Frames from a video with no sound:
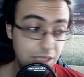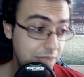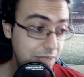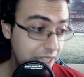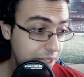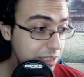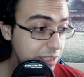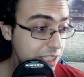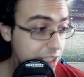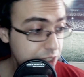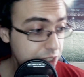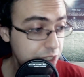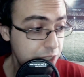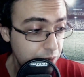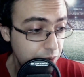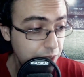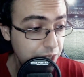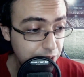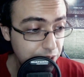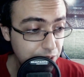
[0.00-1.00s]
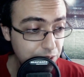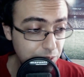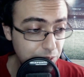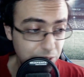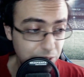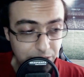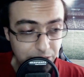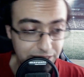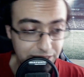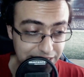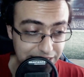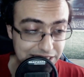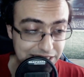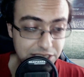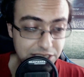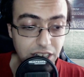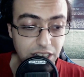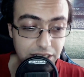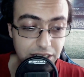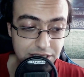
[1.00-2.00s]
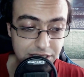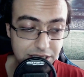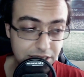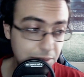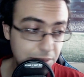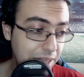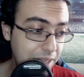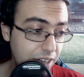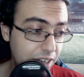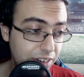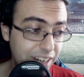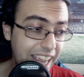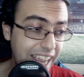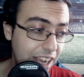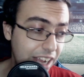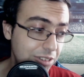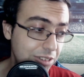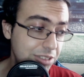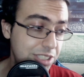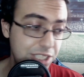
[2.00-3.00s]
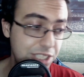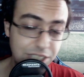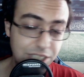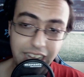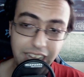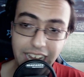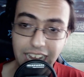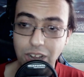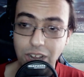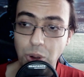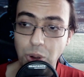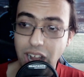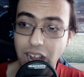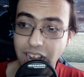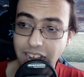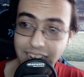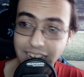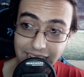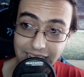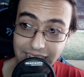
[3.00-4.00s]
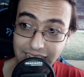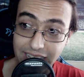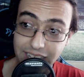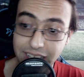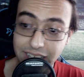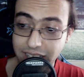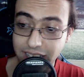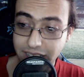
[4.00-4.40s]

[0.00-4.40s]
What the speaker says: and I'm going to show you, or at least talk to you about how I